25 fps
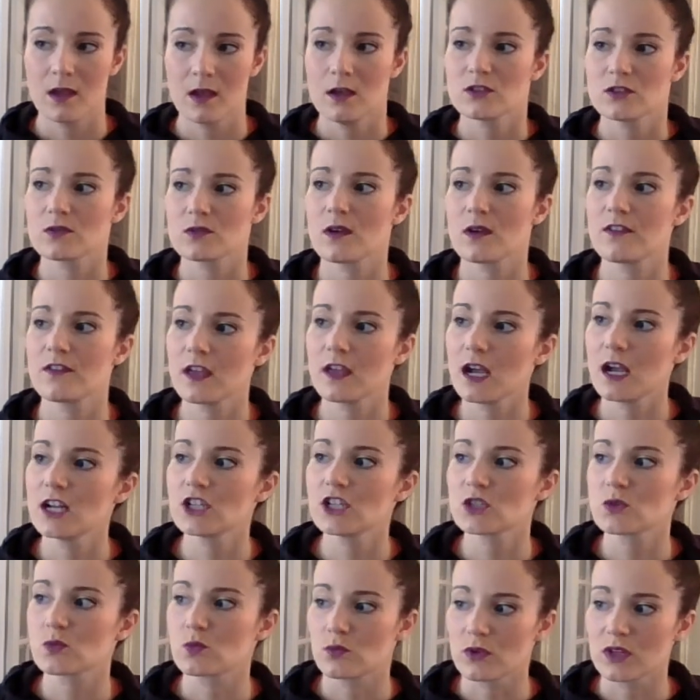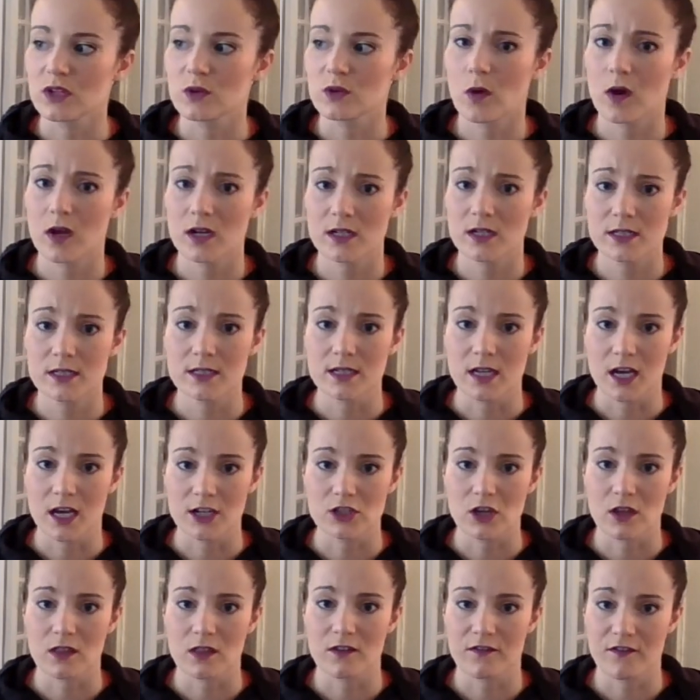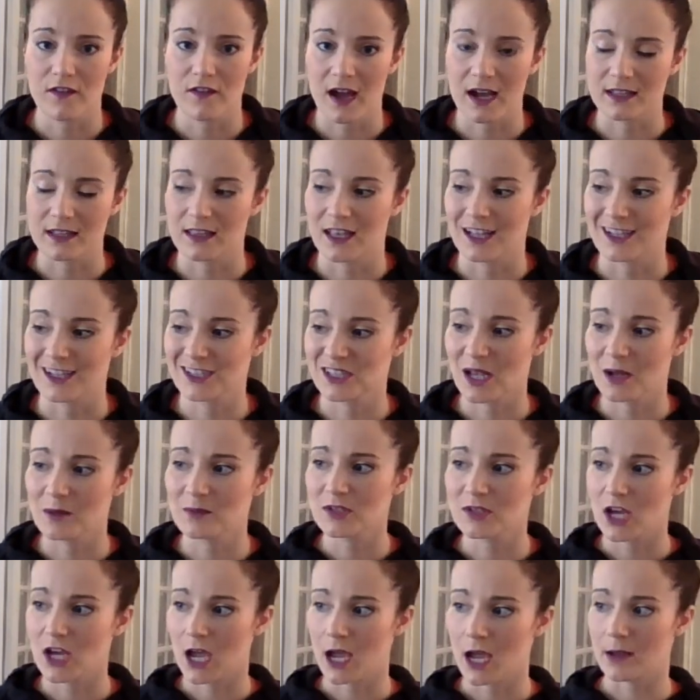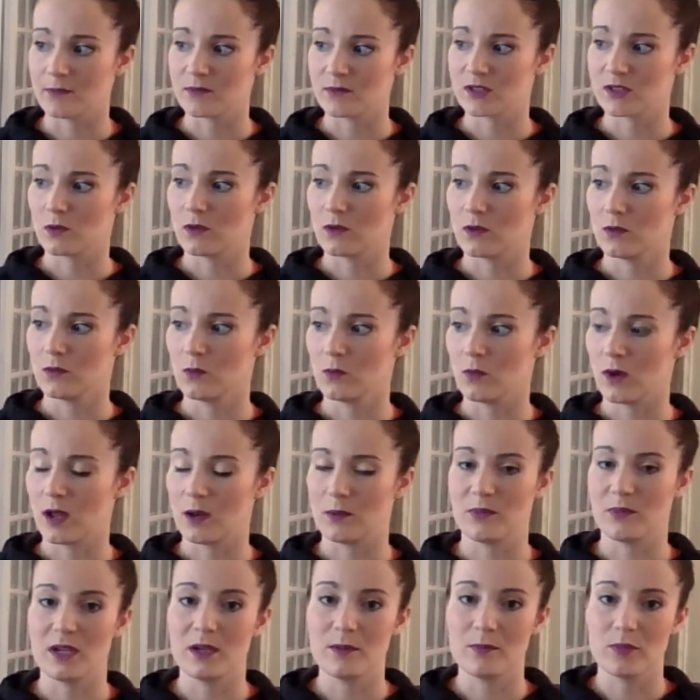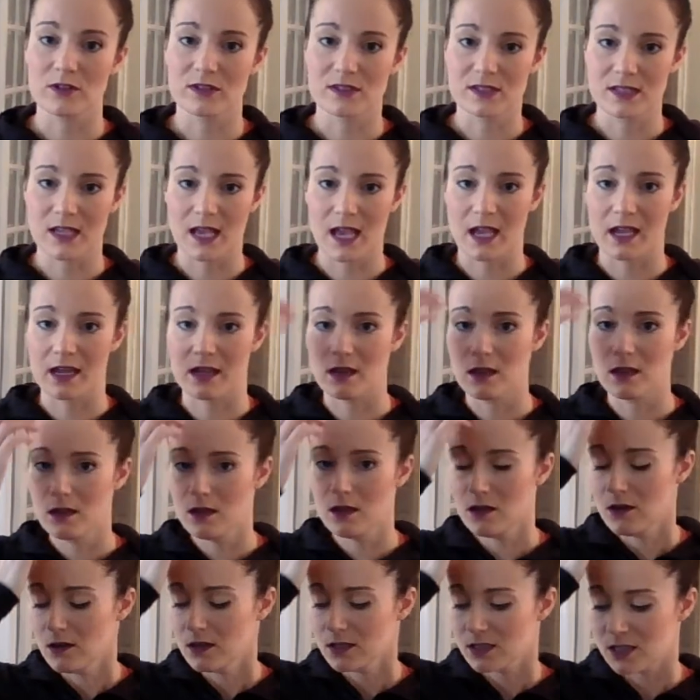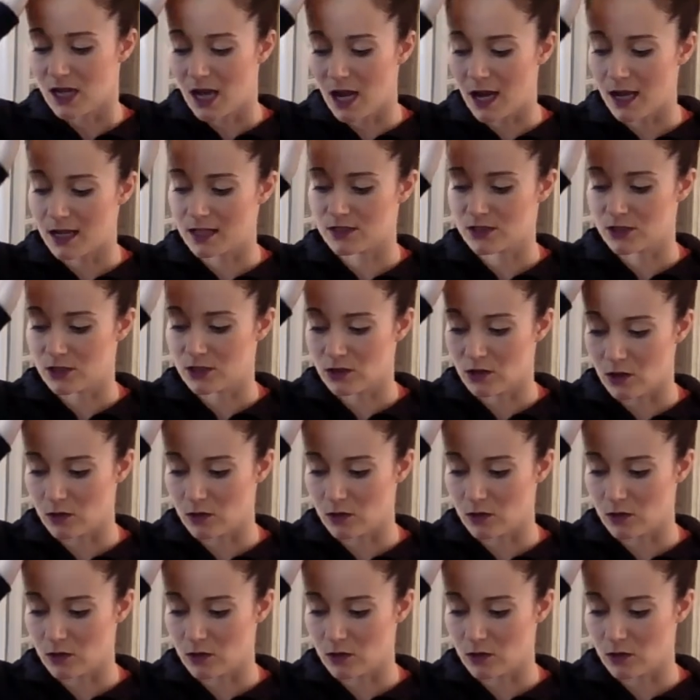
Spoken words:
So I think I just really wanted to touch on the fact that sometimes when people say to us,